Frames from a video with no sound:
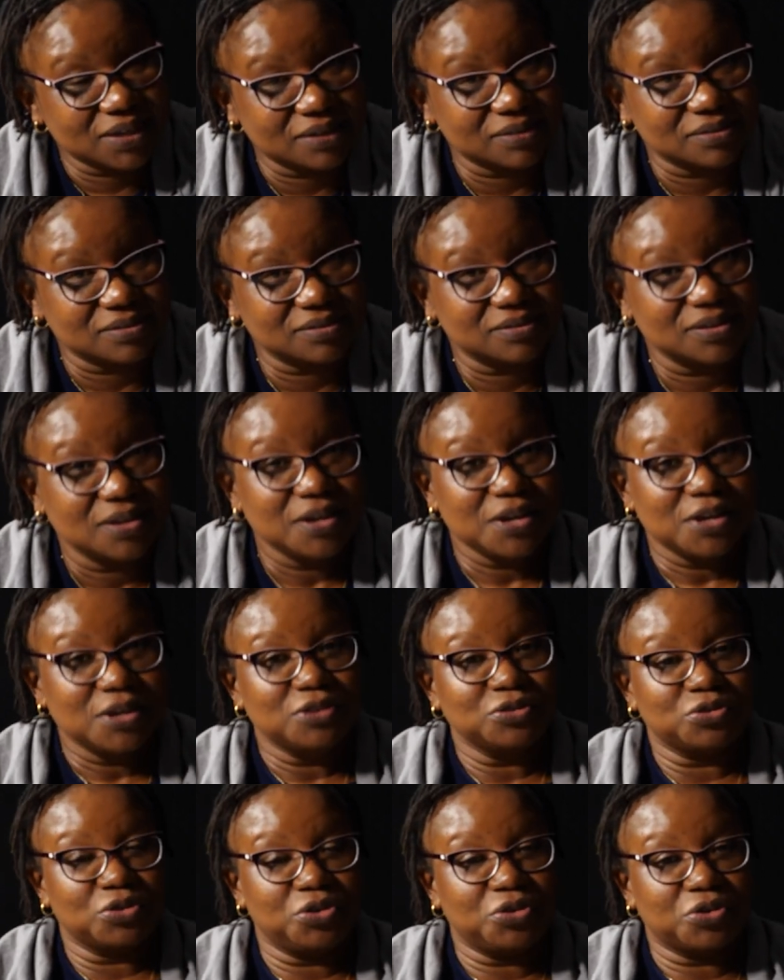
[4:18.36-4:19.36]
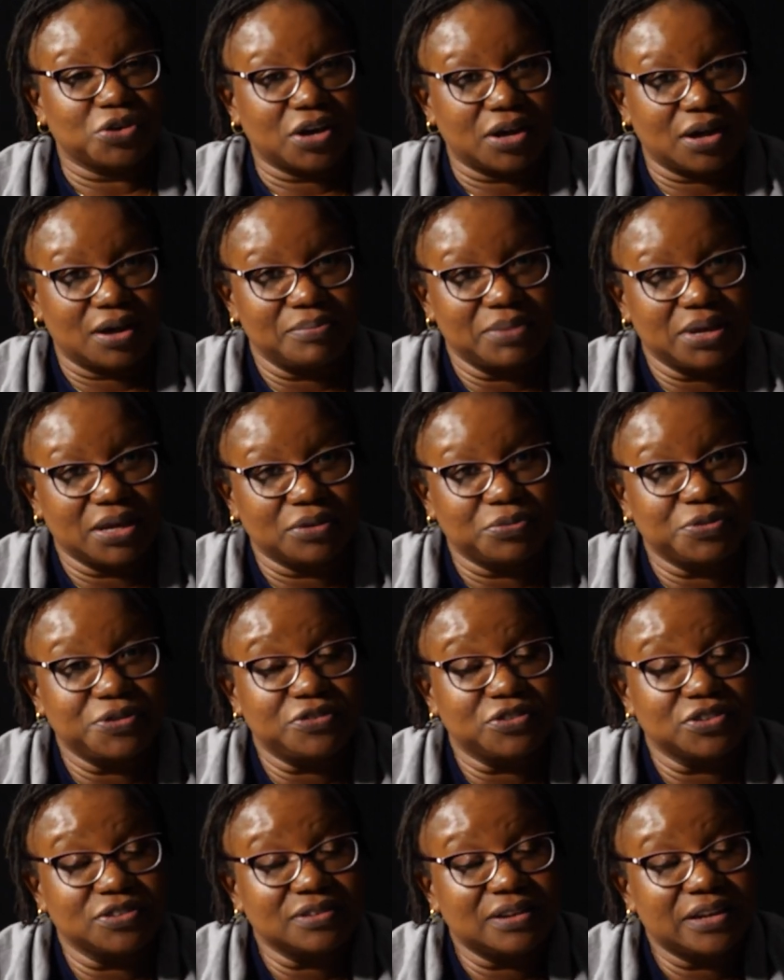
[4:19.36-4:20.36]
Yes. So you're coming
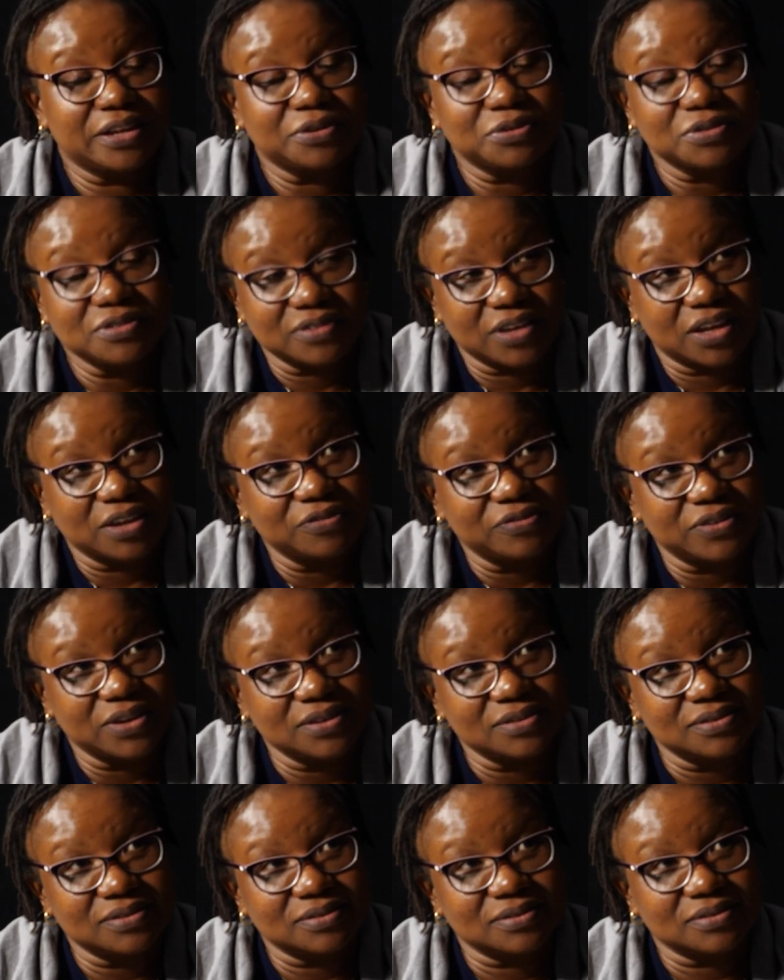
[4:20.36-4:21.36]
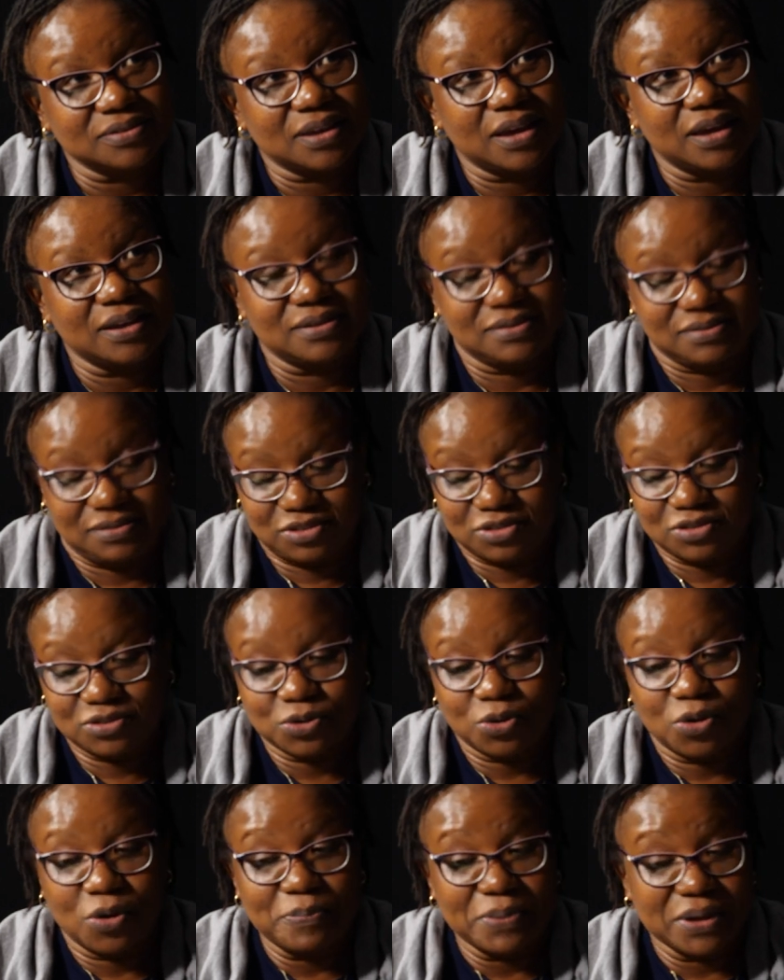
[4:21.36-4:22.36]
with just little savings and just
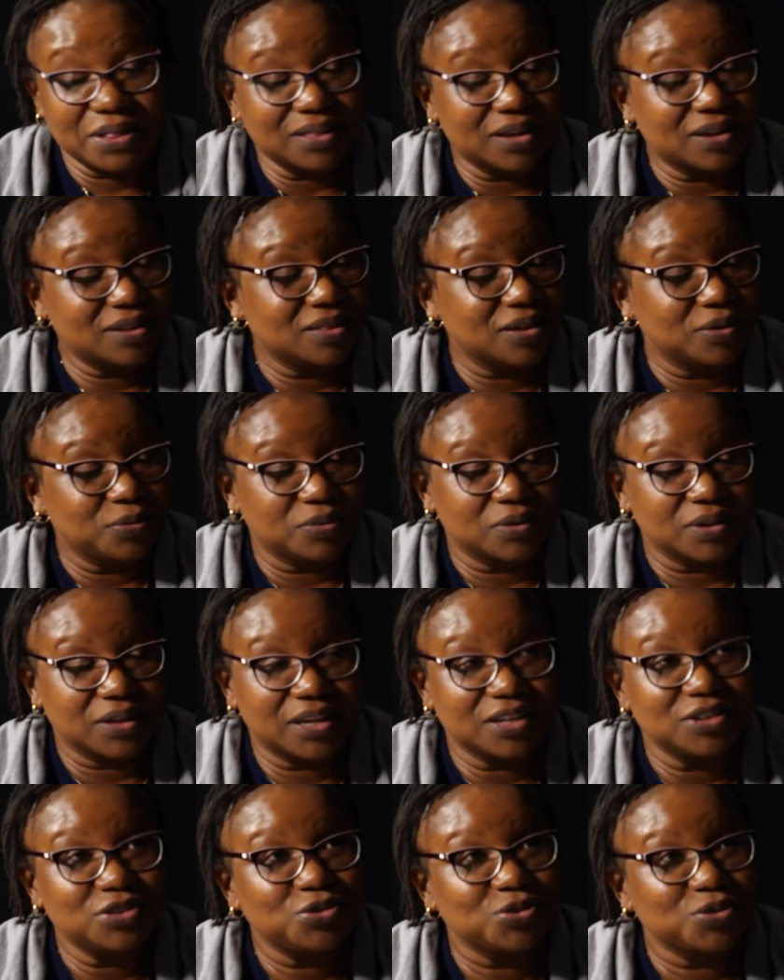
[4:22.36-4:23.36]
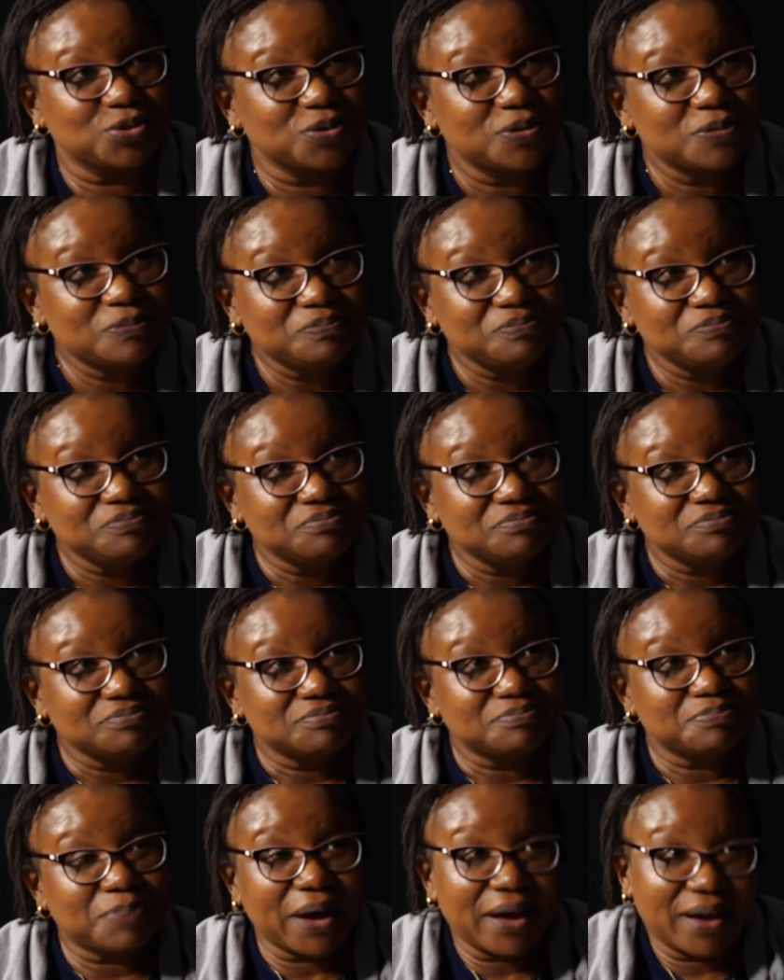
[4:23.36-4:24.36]
hoping that they will get you
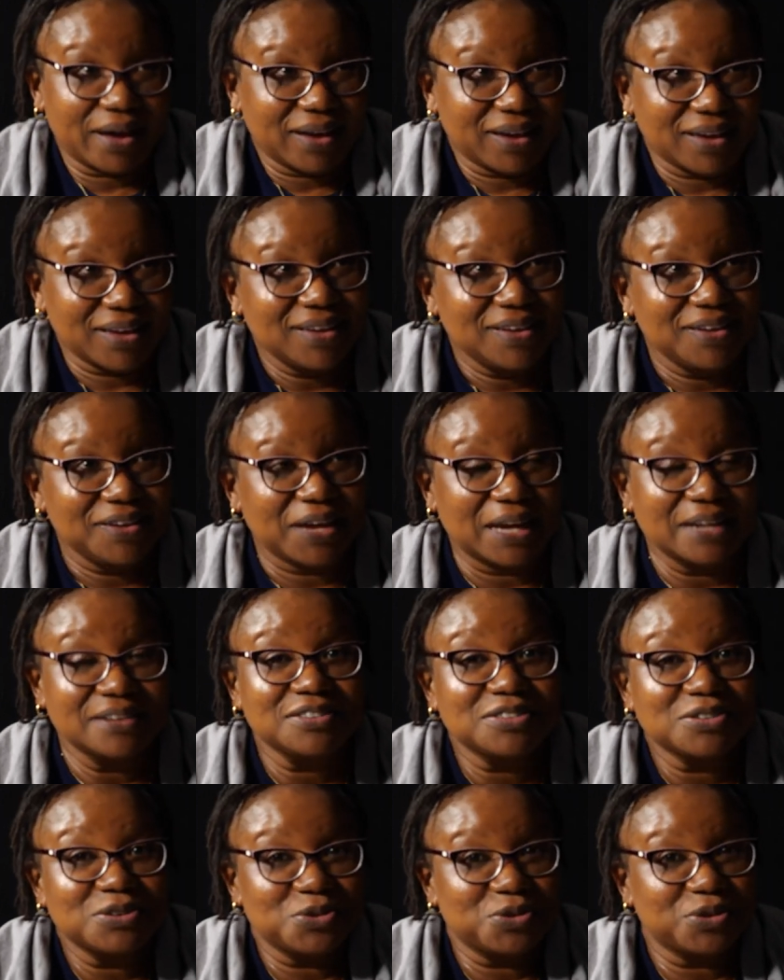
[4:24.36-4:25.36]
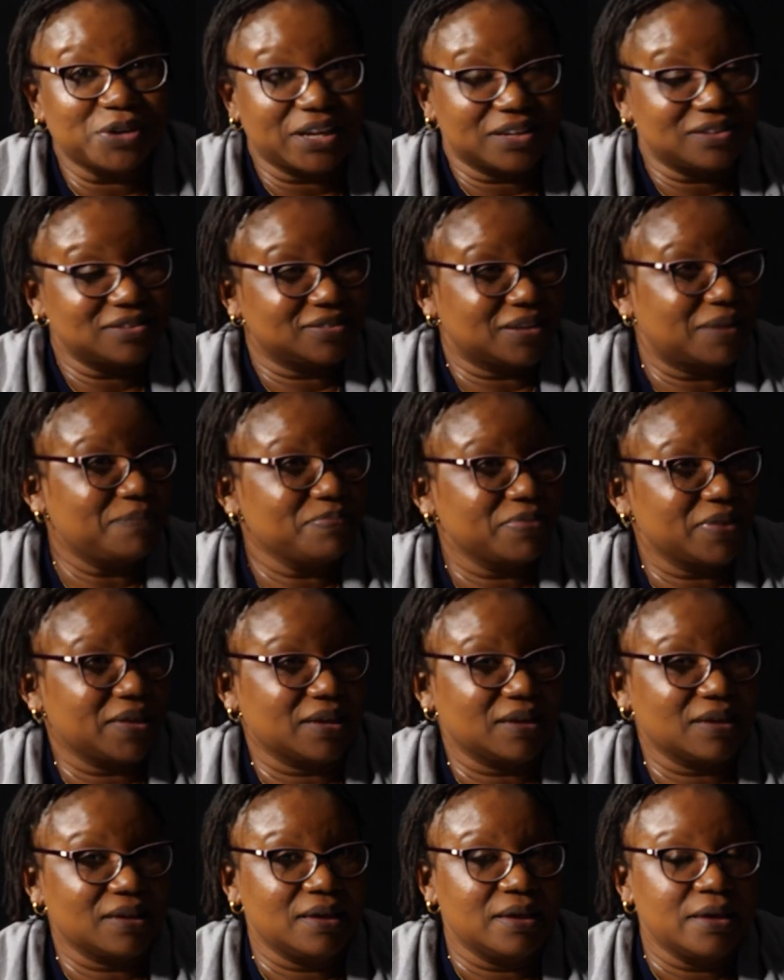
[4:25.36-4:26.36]
by until you get
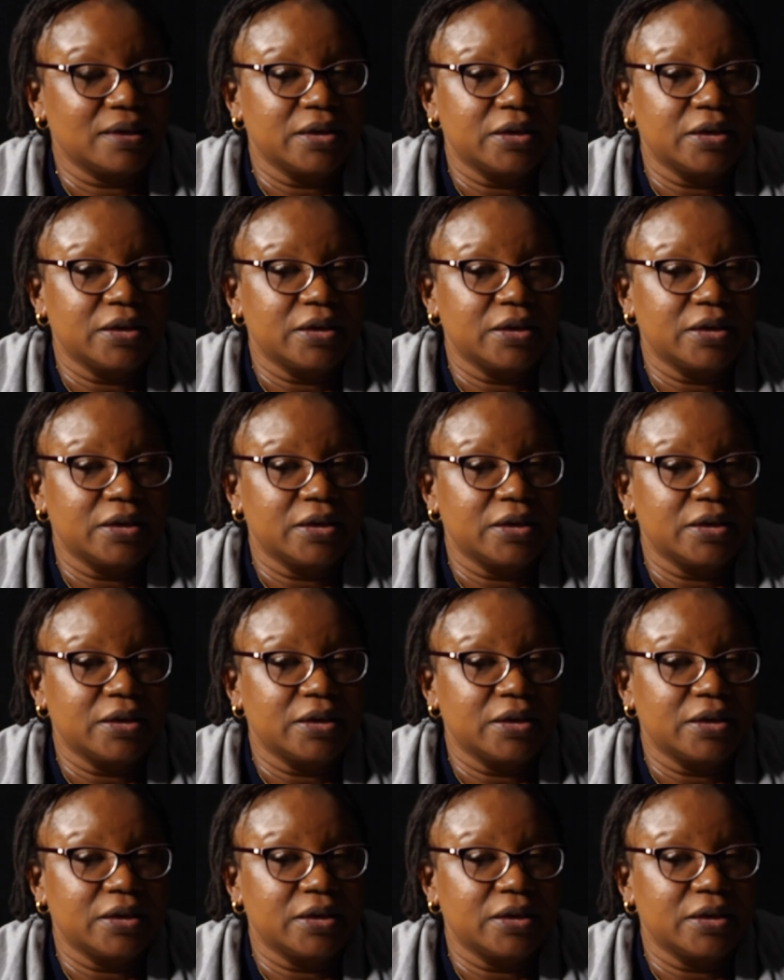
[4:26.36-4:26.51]
something.